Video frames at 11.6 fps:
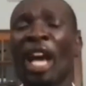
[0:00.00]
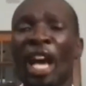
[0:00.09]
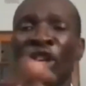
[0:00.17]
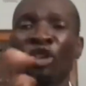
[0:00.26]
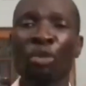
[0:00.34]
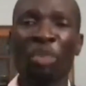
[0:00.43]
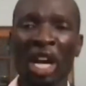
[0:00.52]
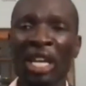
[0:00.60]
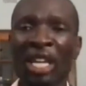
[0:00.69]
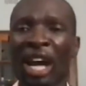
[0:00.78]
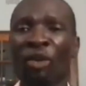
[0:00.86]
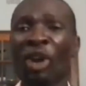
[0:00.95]
and you break
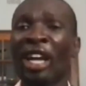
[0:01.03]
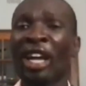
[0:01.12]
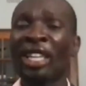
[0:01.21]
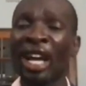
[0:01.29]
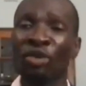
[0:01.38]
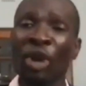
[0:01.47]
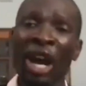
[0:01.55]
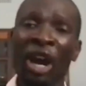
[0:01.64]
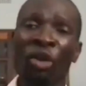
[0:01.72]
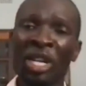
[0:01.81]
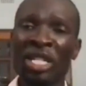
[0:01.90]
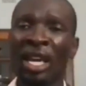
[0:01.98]
it down, and that's why I
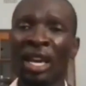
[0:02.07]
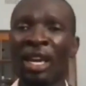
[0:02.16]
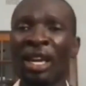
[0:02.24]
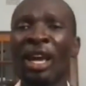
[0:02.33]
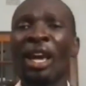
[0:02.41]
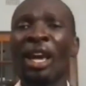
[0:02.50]
always say